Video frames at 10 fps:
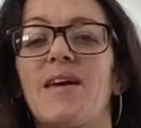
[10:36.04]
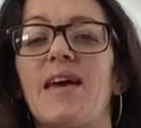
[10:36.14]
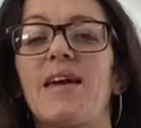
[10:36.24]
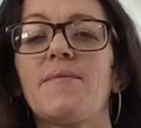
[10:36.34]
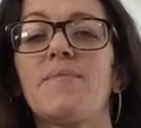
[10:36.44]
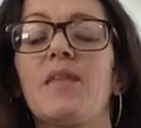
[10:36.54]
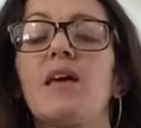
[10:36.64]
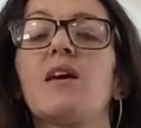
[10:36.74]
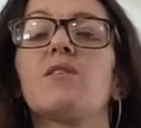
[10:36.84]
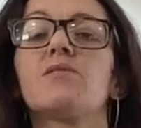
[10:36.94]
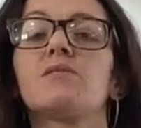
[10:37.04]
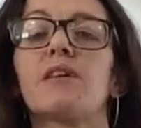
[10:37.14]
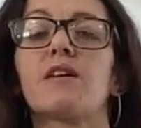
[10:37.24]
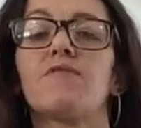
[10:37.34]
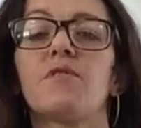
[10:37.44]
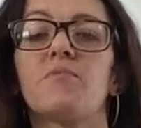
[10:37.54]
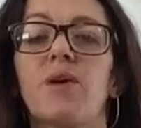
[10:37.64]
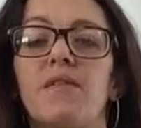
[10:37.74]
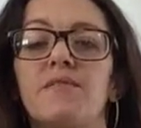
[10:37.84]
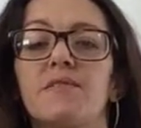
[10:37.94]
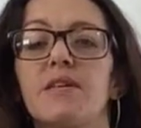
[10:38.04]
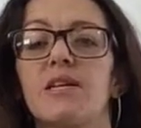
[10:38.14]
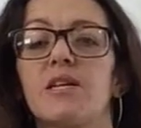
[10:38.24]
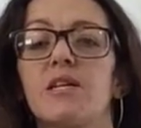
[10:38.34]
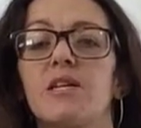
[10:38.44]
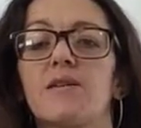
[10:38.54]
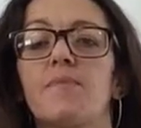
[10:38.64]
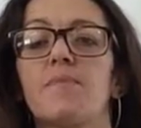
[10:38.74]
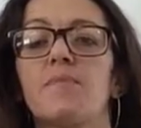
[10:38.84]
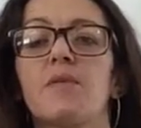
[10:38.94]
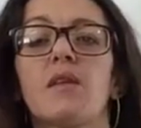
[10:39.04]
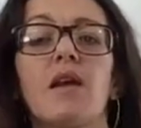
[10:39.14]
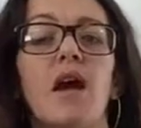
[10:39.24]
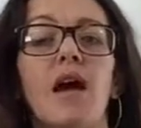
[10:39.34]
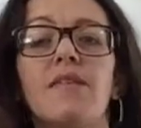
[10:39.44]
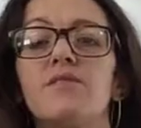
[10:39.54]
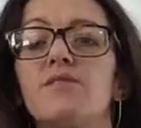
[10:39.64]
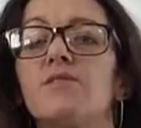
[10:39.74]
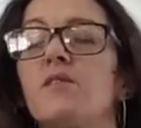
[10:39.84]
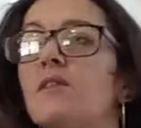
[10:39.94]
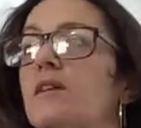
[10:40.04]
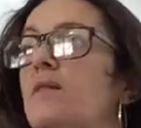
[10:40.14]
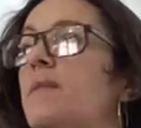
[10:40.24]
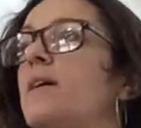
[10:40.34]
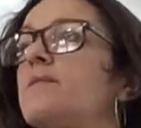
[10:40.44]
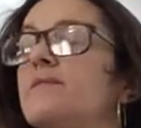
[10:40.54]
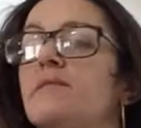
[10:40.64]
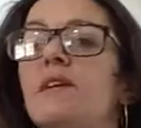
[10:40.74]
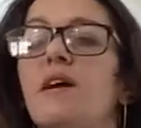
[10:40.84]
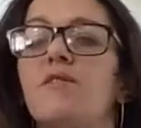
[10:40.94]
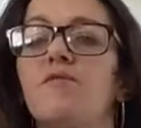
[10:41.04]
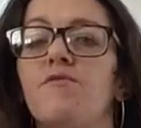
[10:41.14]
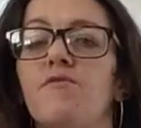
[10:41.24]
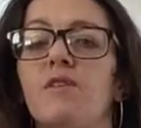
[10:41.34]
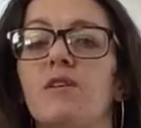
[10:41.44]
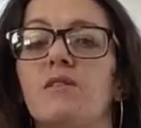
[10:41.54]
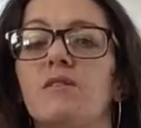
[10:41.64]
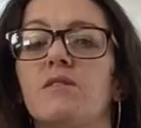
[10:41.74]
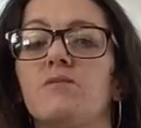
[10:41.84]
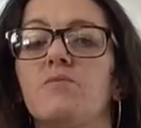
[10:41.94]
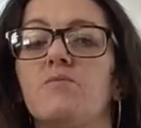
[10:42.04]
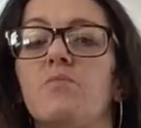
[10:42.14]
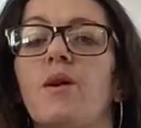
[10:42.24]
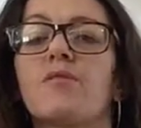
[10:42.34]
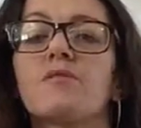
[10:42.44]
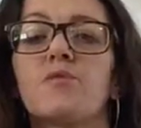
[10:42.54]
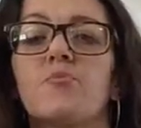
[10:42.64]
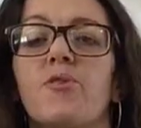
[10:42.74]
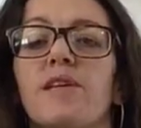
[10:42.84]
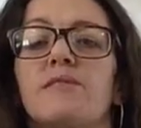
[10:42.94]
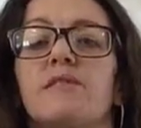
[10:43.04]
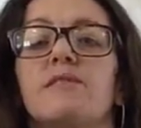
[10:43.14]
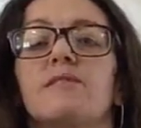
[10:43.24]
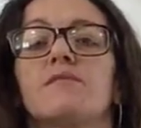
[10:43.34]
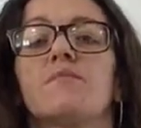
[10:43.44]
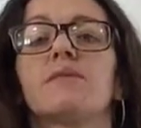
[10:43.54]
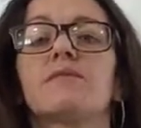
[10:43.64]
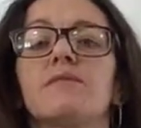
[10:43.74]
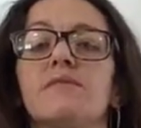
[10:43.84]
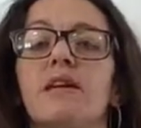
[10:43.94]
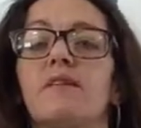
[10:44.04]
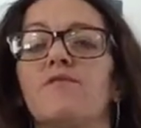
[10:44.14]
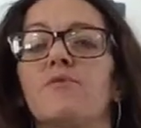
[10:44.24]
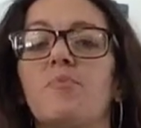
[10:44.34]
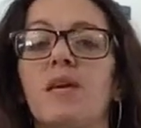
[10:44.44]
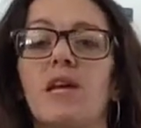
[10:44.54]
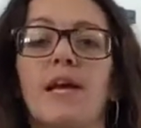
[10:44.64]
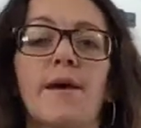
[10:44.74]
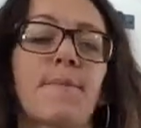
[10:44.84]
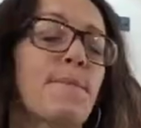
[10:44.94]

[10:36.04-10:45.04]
Okay, so you'll take a few breaths here, and then just slowly come out and see how you feel. Where is your presence? What's the state of your being?